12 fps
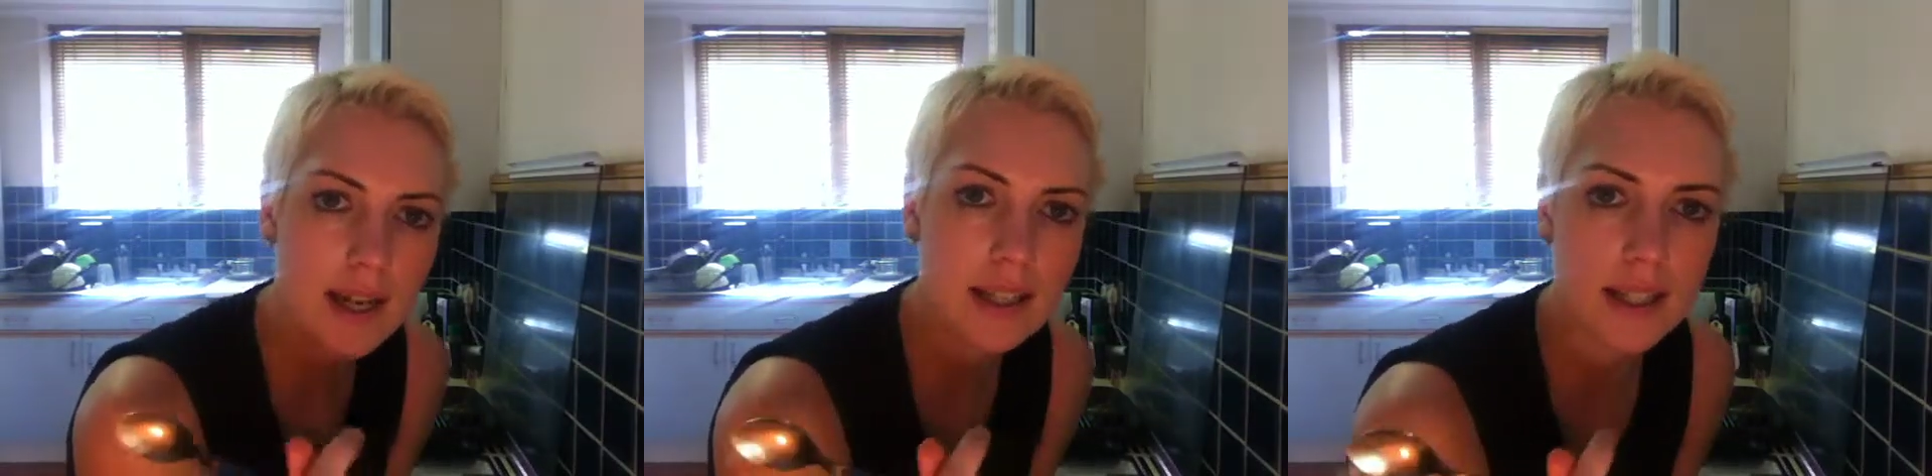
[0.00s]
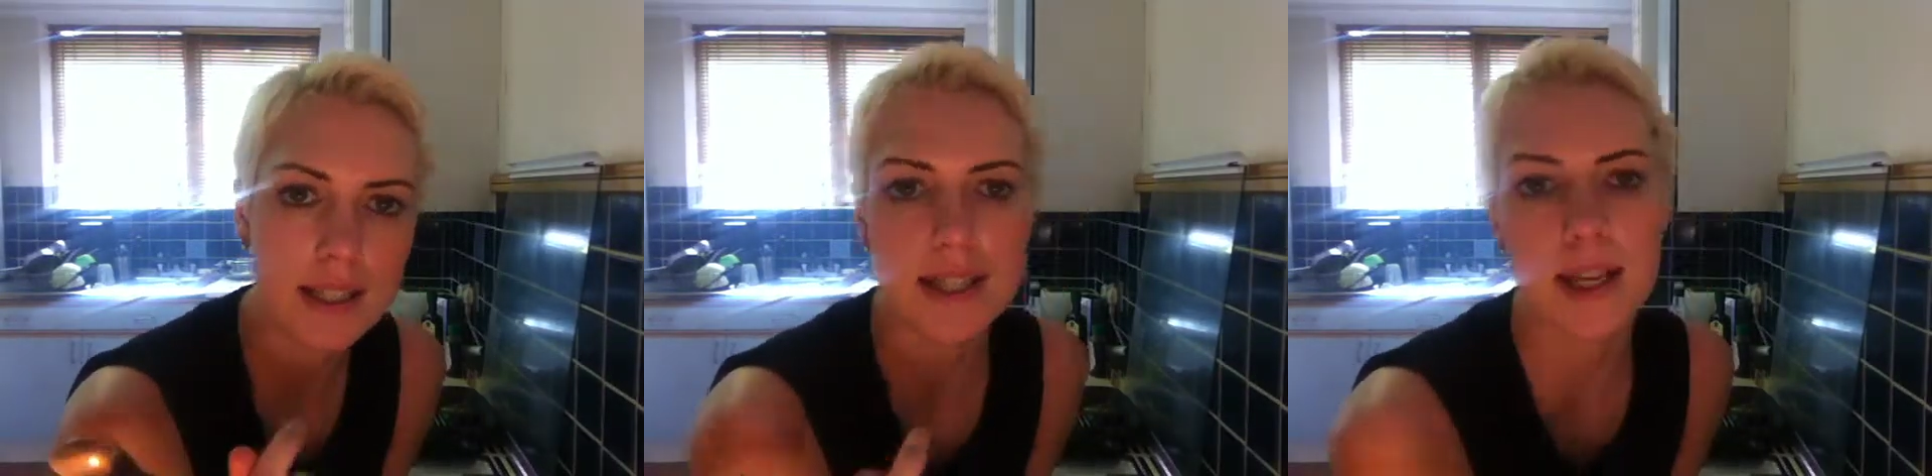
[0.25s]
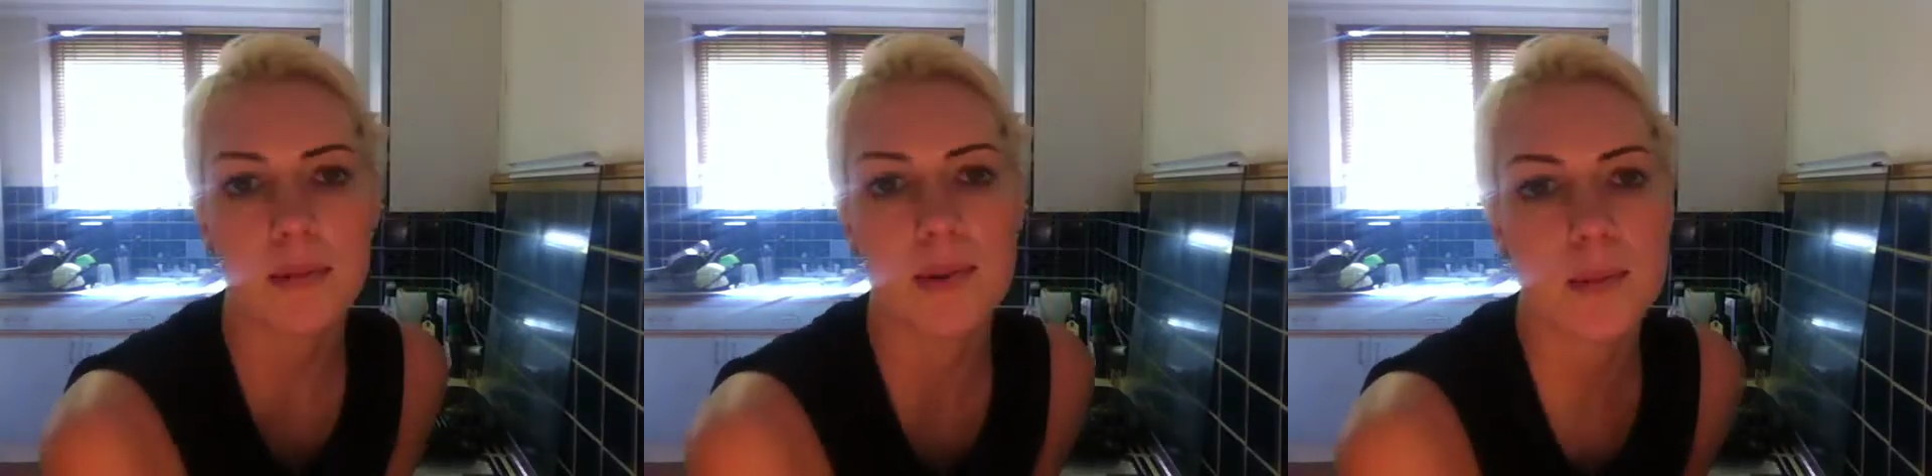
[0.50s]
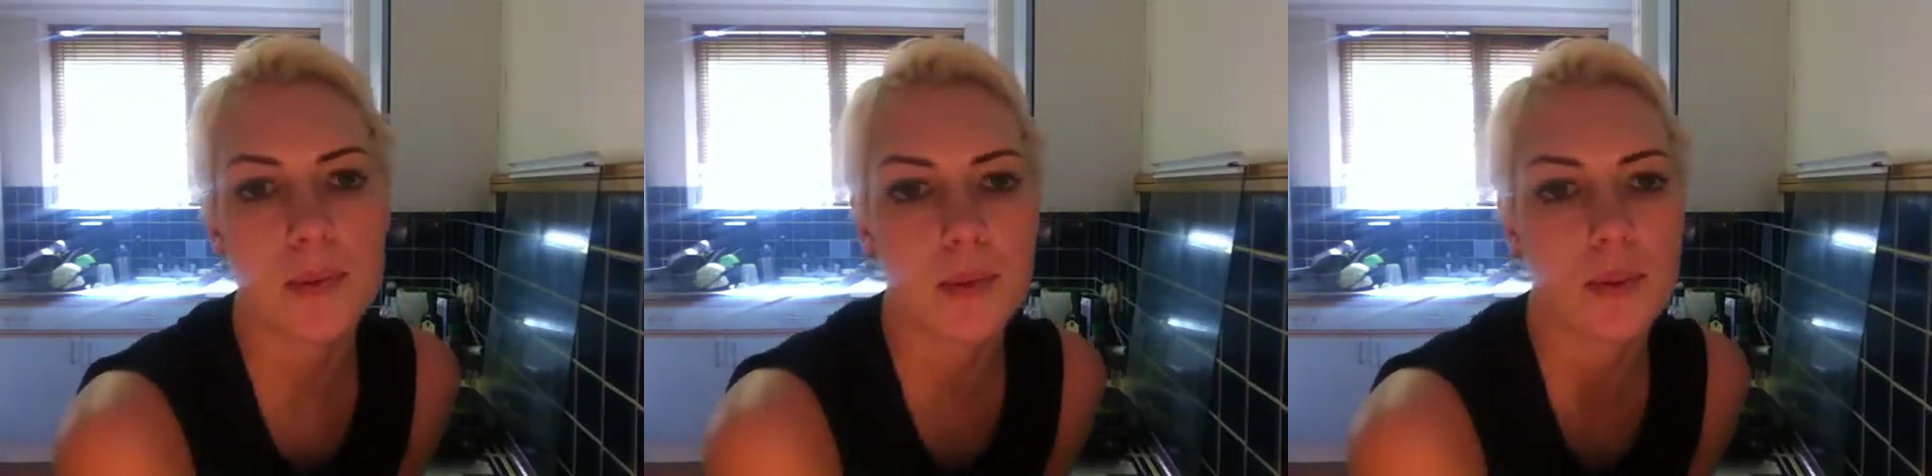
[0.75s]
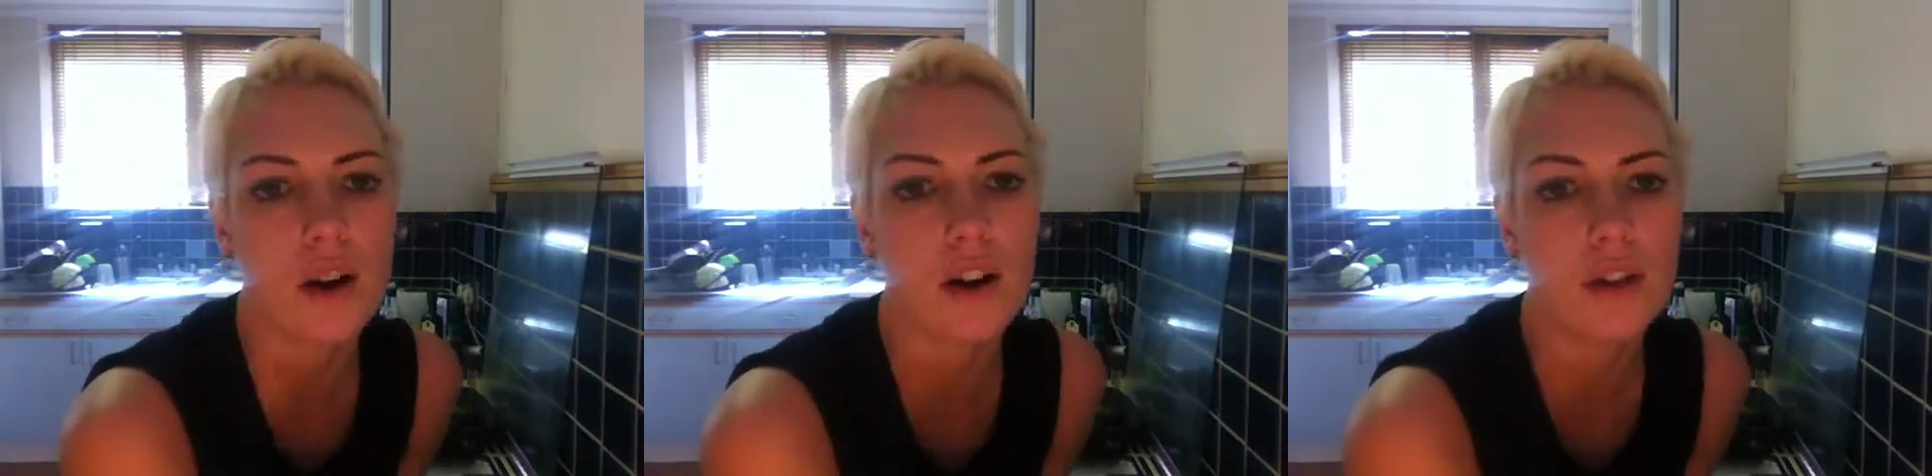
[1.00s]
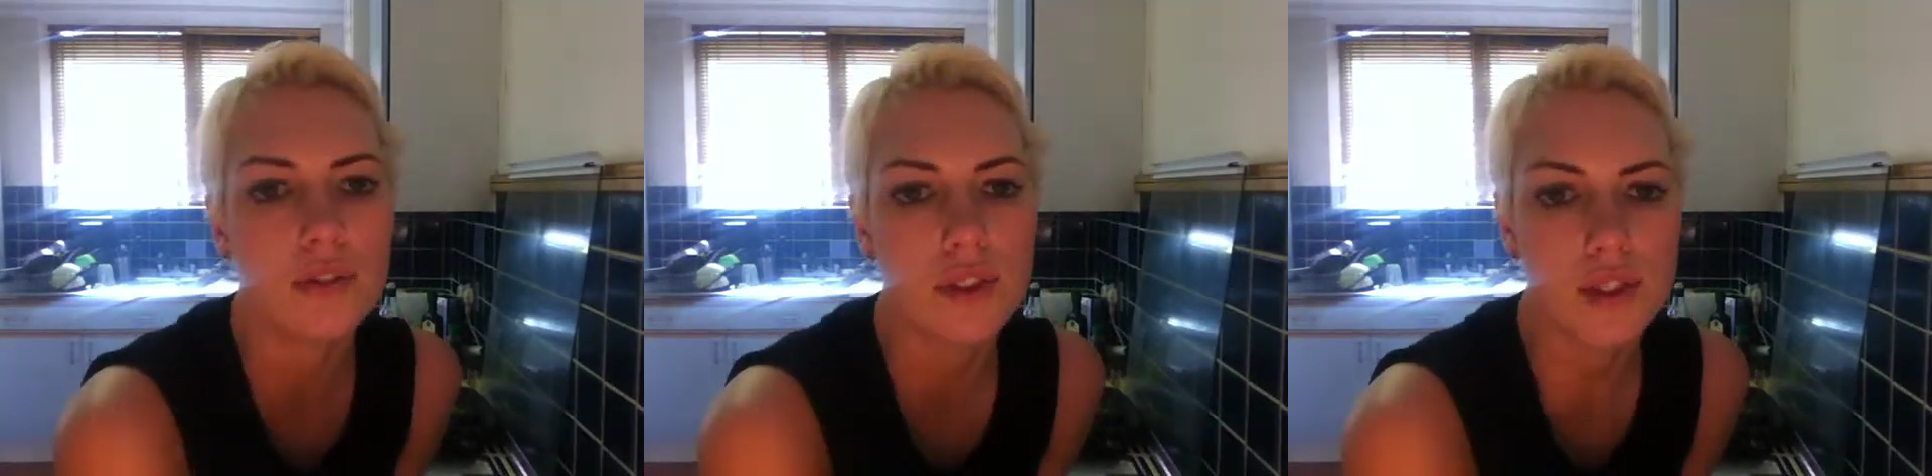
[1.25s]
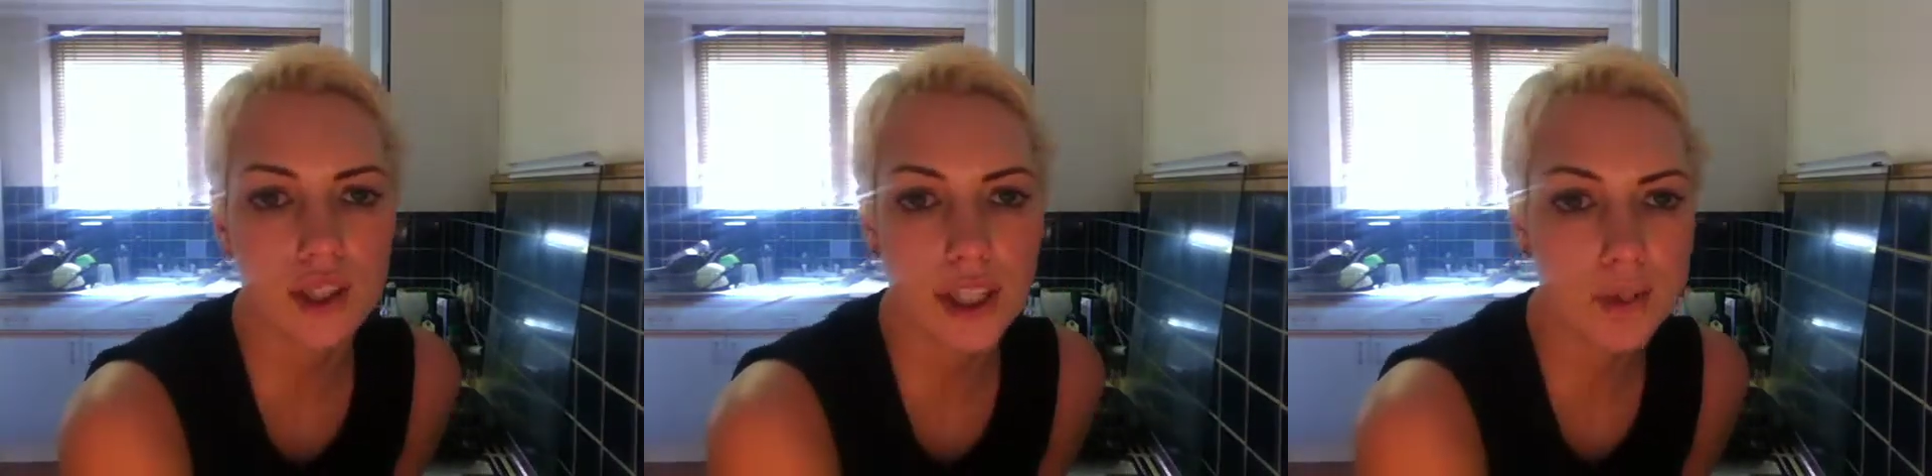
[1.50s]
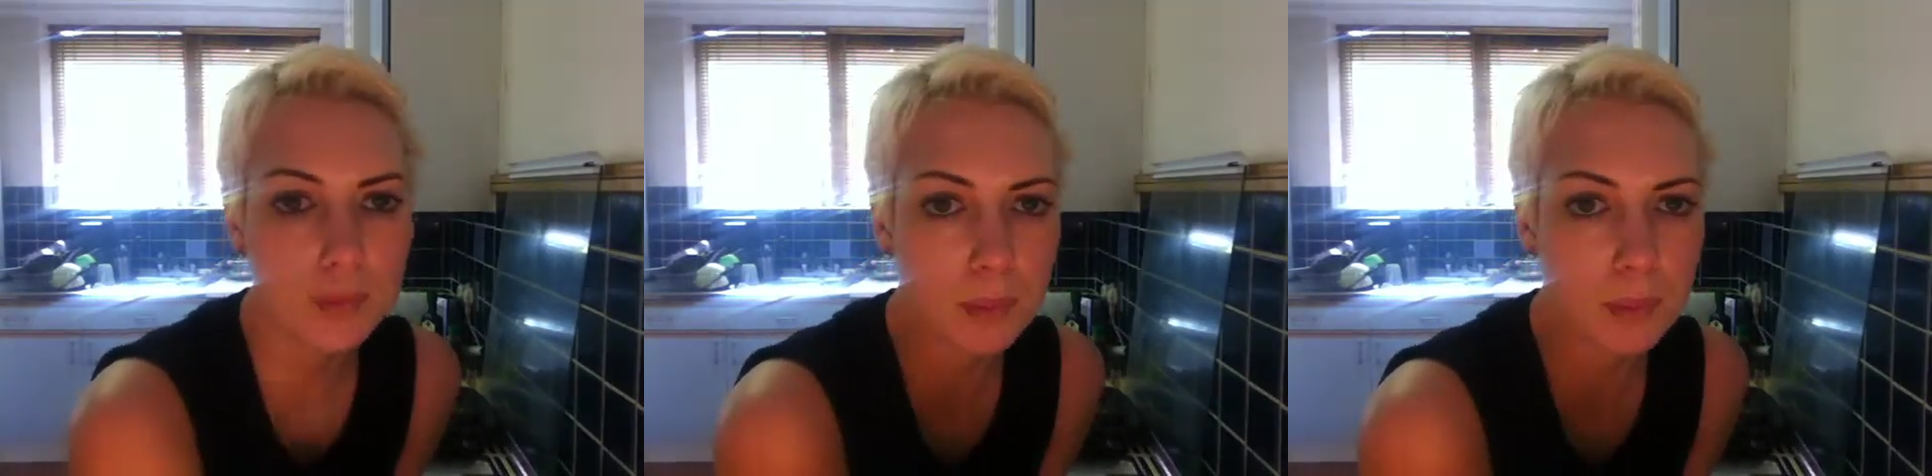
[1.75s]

add in a tablespoon of sugar,